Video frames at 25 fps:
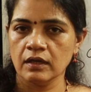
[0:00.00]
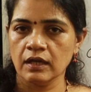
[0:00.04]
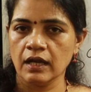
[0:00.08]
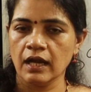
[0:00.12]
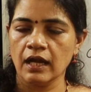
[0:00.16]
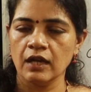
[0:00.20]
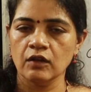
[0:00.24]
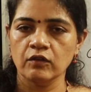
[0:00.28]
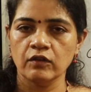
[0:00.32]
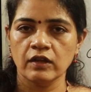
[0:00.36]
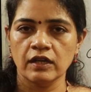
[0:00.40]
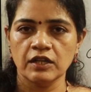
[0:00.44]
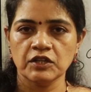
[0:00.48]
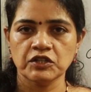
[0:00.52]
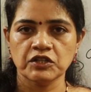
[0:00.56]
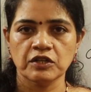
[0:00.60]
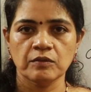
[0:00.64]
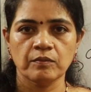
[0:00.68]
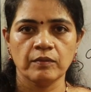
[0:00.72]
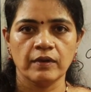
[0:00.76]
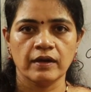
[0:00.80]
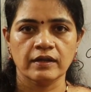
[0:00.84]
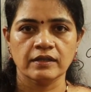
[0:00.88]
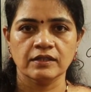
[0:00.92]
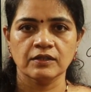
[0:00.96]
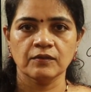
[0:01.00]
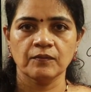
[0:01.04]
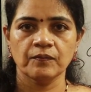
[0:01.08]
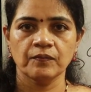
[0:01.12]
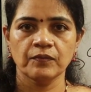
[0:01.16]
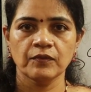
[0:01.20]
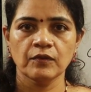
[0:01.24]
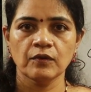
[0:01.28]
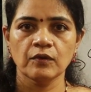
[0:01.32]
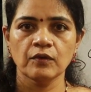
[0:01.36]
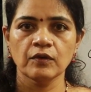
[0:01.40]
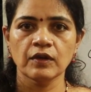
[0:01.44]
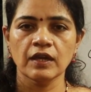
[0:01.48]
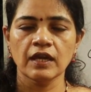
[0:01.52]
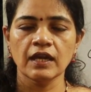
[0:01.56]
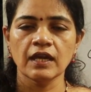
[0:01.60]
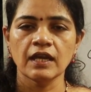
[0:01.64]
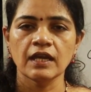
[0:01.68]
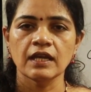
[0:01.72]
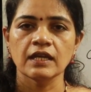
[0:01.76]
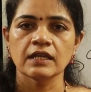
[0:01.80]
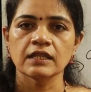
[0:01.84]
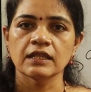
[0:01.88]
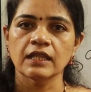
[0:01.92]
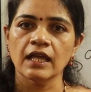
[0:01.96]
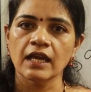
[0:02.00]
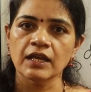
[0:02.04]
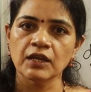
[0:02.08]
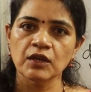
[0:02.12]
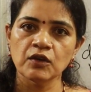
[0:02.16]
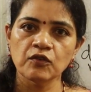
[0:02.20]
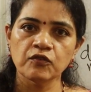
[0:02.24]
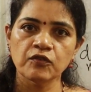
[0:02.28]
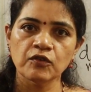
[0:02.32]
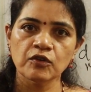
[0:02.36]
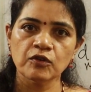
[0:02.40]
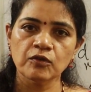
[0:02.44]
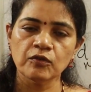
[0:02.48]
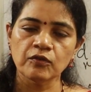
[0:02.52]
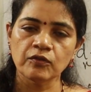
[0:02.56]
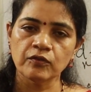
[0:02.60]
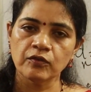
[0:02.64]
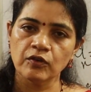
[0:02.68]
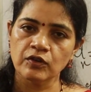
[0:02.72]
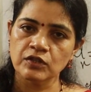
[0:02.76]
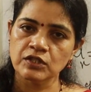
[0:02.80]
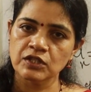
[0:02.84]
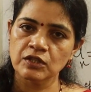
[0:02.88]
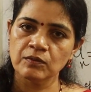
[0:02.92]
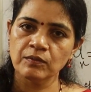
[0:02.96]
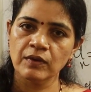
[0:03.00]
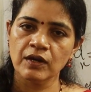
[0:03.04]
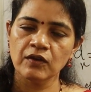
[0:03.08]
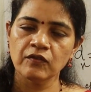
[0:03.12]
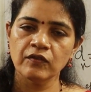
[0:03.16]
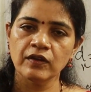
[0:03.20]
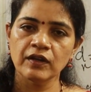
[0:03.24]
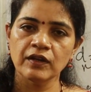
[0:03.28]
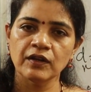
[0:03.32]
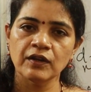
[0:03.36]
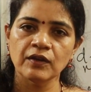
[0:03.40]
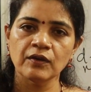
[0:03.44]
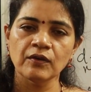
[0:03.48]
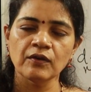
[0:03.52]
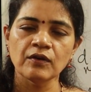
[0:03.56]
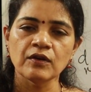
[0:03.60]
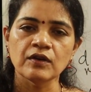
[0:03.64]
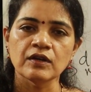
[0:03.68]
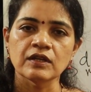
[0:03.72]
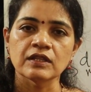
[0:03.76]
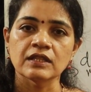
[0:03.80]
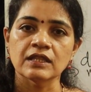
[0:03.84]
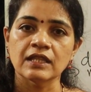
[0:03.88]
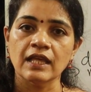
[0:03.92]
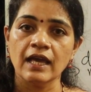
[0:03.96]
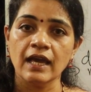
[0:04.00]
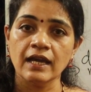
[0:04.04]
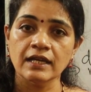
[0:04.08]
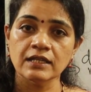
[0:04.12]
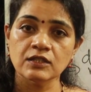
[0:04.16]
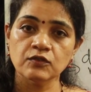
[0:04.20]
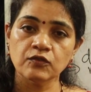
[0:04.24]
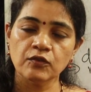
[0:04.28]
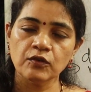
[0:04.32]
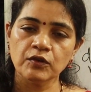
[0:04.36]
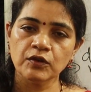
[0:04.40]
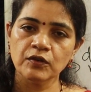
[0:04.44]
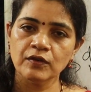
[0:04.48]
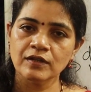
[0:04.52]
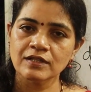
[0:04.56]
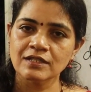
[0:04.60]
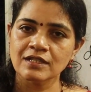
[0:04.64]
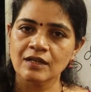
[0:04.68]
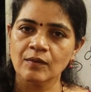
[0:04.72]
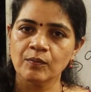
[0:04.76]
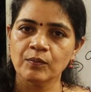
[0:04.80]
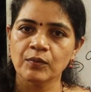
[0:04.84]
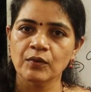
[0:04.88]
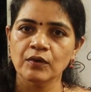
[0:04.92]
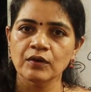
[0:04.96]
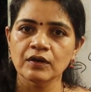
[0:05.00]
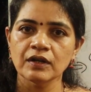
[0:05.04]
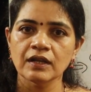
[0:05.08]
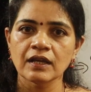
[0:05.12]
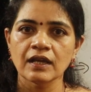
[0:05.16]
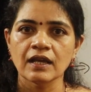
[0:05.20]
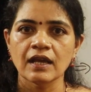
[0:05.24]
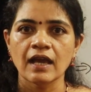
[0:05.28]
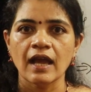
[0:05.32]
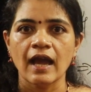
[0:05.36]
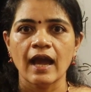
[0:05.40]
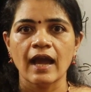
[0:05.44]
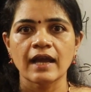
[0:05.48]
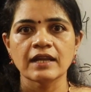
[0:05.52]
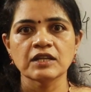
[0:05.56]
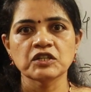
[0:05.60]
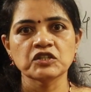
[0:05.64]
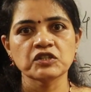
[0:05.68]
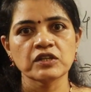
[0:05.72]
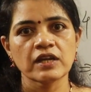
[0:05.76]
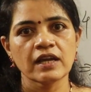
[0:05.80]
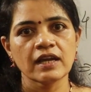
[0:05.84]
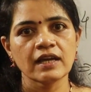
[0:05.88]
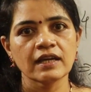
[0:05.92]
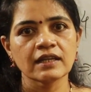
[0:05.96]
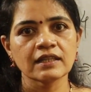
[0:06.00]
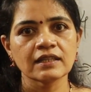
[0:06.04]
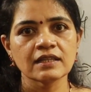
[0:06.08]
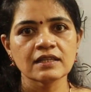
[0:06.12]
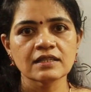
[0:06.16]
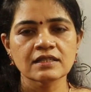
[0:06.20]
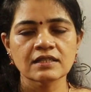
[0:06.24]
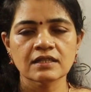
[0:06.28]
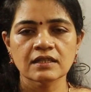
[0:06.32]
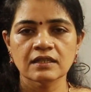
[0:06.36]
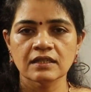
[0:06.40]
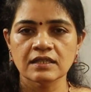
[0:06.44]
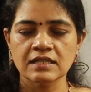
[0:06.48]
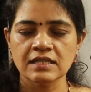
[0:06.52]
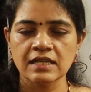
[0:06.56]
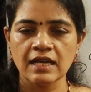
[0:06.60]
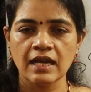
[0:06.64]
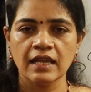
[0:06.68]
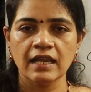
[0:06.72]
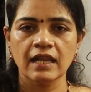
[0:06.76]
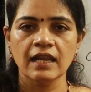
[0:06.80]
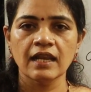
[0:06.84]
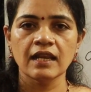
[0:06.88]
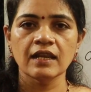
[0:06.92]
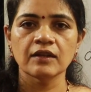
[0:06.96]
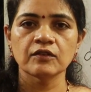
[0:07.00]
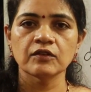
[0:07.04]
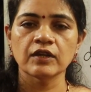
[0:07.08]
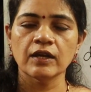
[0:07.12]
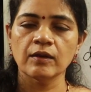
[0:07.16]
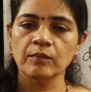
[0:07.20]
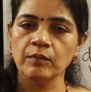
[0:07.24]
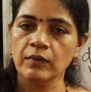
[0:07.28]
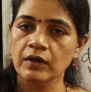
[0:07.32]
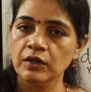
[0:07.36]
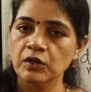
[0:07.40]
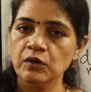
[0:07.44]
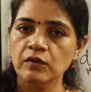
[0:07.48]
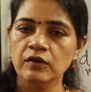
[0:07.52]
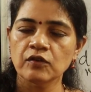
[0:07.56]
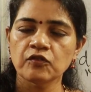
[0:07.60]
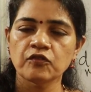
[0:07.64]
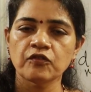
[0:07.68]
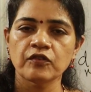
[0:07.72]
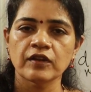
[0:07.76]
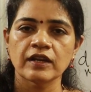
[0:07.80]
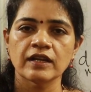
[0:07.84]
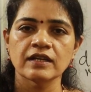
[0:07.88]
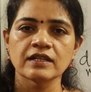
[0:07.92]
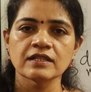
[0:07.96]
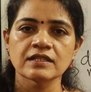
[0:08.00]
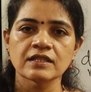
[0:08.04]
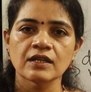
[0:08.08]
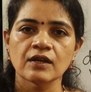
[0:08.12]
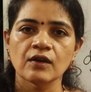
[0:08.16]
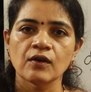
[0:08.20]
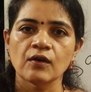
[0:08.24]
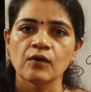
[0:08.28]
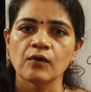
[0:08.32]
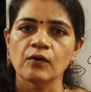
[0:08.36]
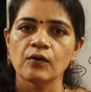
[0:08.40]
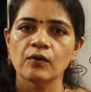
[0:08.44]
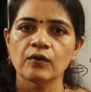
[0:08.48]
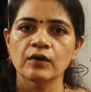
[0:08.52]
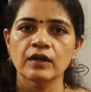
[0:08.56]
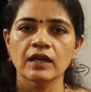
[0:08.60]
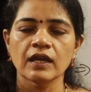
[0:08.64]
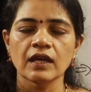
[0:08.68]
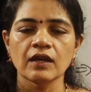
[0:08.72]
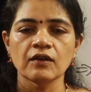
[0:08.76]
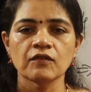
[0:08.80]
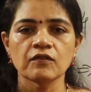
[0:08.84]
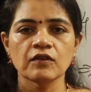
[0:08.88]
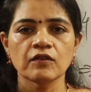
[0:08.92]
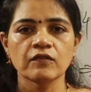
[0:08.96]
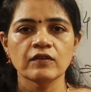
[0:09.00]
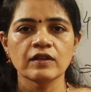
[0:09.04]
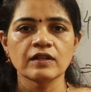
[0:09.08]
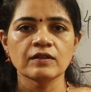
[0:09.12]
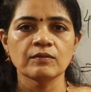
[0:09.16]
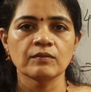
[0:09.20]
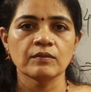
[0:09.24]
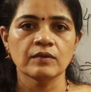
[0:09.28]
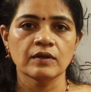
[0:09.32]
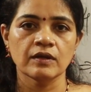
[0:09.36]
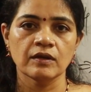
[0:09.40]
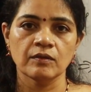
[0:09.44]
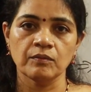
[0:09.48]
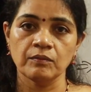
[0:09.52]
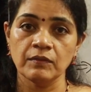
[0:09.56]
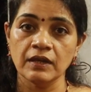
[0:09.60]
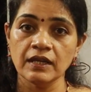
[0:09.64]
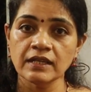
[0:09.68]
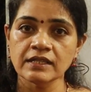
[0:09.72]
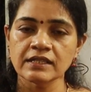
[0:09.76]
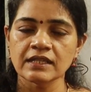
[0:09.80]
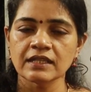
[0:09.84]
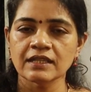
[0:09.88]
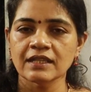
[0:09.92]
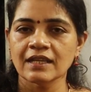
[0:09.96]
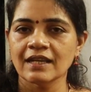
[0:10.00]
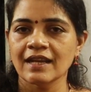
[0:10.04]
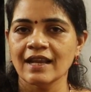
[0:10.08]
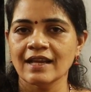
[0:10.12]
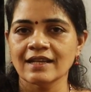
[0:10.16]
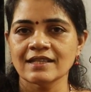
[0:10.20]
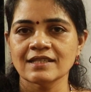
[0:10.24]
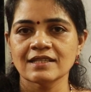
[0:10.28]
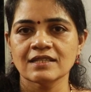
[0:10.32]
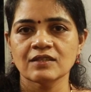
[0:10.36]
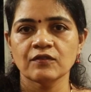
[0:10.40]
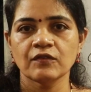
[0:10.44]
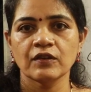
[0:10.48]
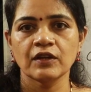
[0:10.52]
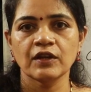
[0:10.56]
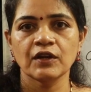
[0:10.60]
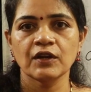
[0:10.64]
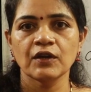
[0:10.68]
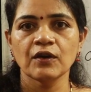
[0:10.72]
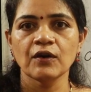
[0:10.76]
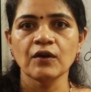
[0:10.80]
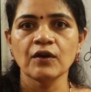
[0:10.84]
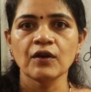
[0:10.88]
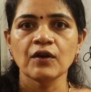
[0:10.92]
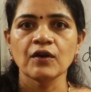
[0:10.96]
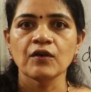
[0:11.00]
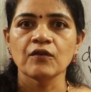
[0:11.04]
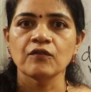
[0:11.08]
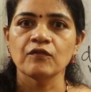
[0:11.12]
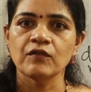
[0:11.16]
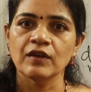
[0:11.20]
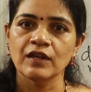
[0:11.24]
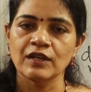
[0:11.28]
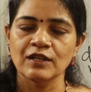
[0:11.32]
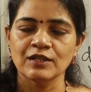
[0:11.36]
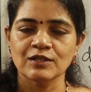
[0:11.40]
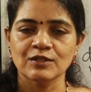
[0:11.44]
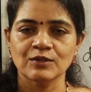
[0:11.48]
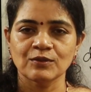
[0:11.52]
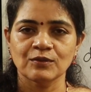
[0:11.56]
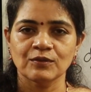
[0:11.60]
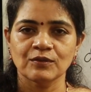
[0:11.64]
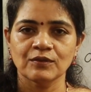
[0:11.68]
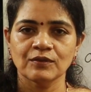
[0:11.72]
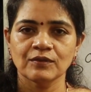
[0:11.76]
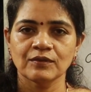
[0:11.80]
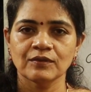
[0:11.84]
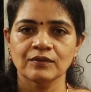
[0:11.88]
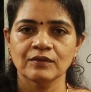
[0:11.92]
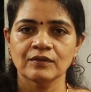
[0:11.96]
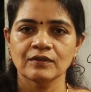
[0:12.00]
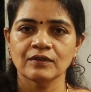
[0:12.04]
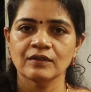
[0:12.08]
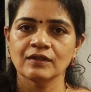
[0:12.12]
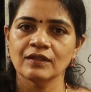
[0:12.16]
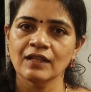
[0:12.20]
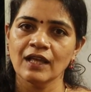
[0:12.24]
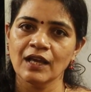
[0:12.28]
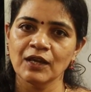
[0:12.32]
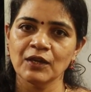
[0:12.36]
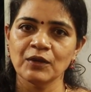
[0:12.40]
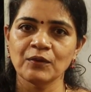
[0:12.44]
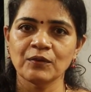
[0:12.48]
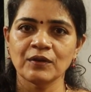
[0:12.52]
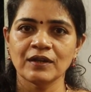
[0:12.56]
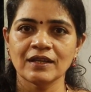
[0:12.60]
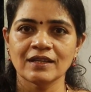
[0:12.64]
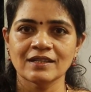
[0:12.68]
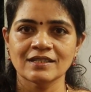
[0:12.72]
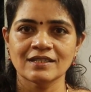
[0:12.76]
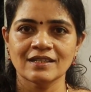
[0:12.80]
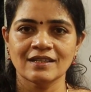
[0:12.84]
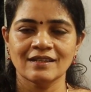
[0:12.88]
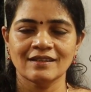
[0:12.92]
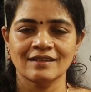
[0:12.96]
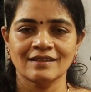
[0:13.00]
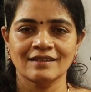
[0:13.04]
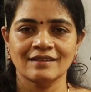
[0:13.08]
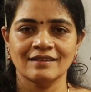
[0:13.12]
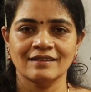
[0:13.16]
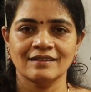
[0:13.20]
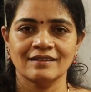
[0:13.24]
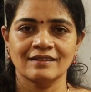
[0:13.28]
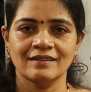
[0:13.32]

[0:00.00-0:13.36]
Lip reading: calculation part. Okay, thank you for watching my video. Thanks for your support and share this channel among your friends. Okay, we will meet in the next video very soon. Thank you, dear children.